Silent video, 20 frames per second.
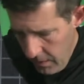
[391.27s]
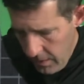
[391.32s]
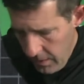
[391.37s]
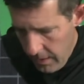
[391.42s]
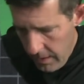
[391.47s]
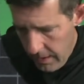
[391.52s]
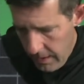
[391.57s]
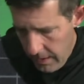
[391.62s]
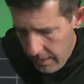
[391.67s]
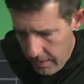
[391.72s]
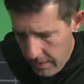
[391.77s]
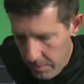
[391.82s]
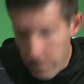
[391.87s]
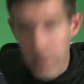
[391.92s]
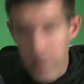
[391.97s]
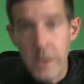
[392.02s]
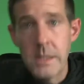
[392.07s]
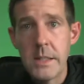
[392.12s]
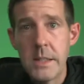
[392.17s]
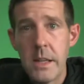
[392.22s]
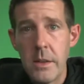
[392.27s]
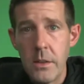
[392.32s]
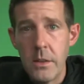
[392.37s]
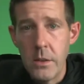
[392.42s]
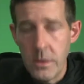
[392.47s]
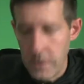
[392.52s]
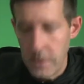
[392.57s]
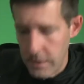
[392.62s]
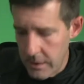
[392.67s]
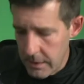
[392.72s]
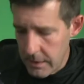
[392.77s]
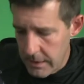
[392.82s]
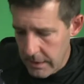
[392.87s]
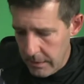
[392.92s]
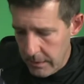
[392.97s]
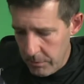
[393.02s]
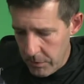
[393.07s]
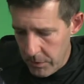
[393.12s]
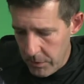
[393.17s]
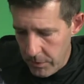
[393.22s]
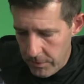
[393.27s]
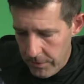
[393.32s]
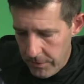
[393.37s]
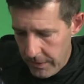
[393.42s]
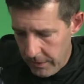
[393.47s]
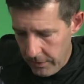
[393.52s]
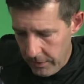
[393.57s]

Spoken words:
And then press down the seam with your finger.